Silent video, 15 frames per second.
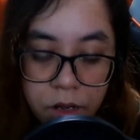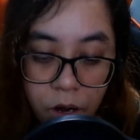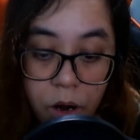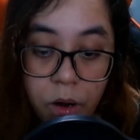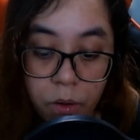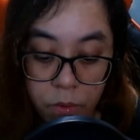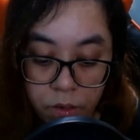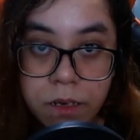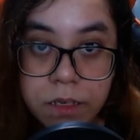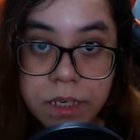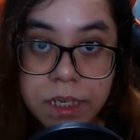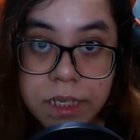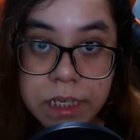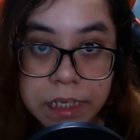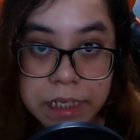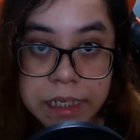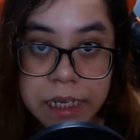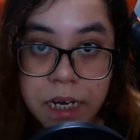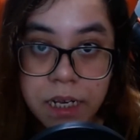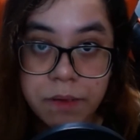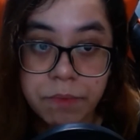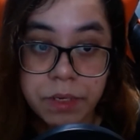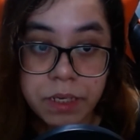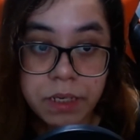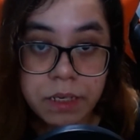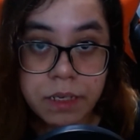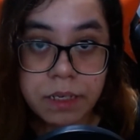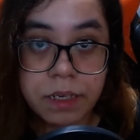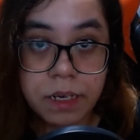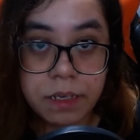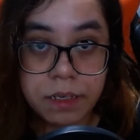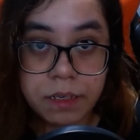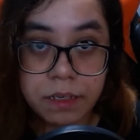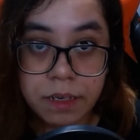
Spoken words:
oh, this is telling me that